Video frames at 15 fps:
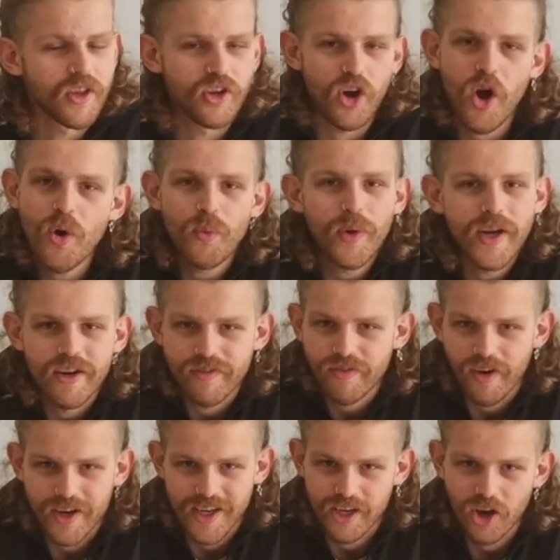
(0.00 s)
Go and read a
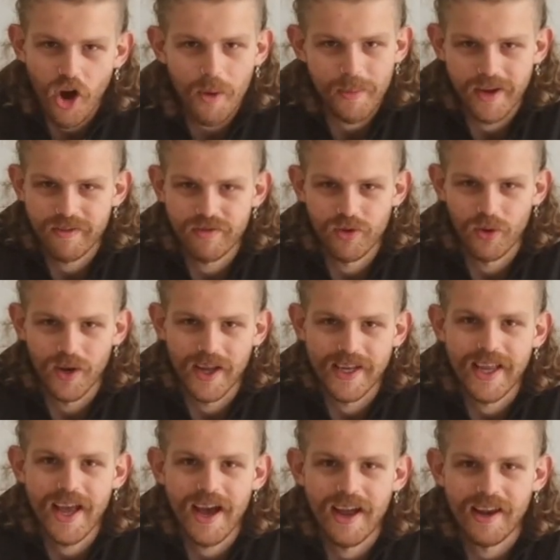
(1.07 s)
fucking comic for all I
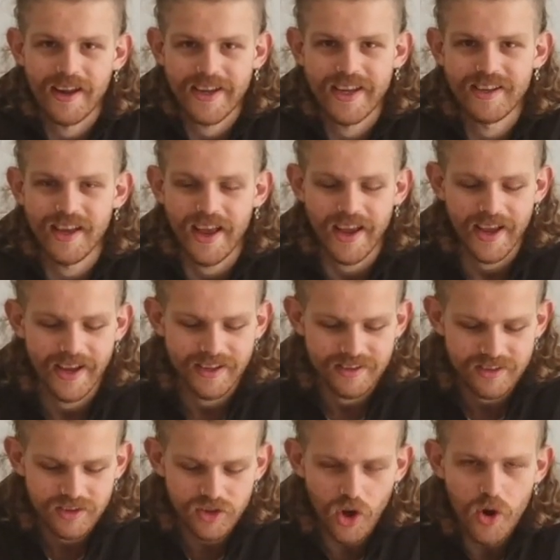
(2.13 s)
care. Like,
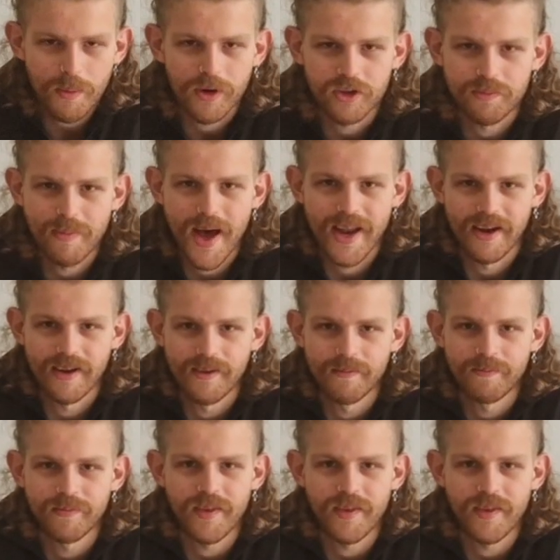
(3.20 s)
it's so much better.